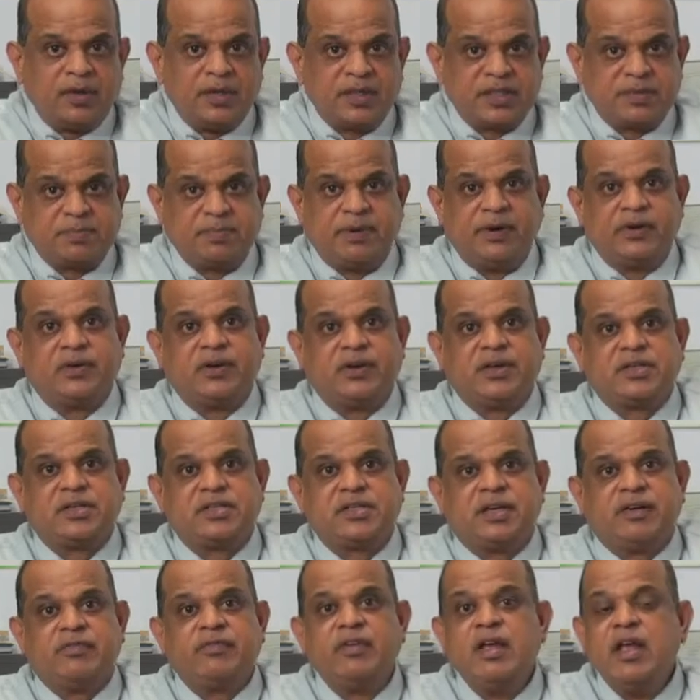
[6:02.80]
particular stuff,
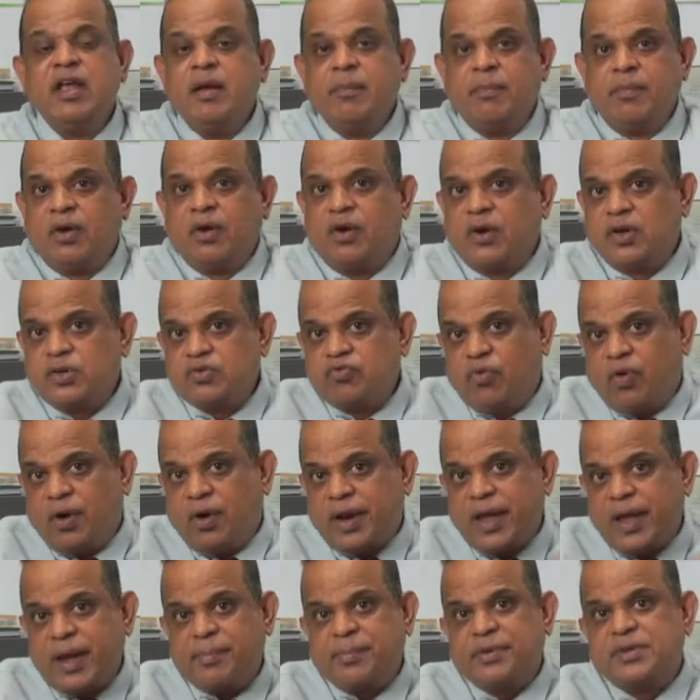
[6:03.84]
because what
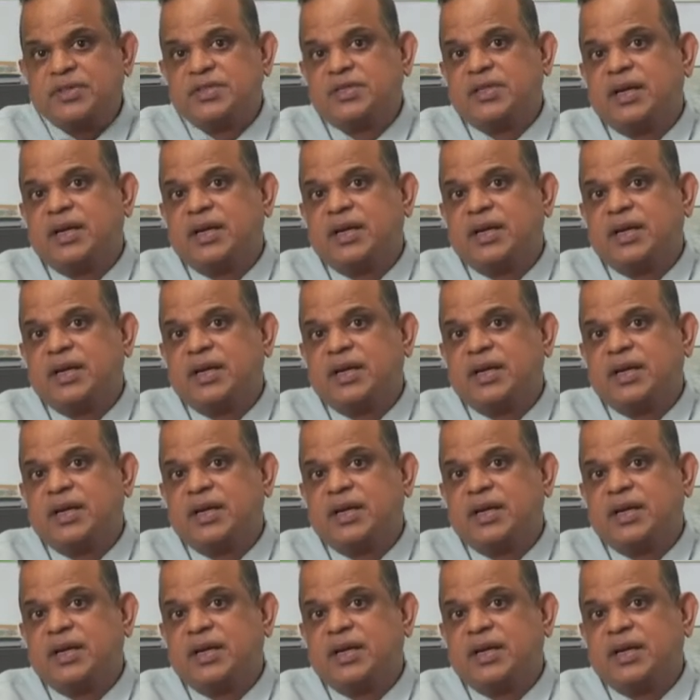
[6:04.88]
happens that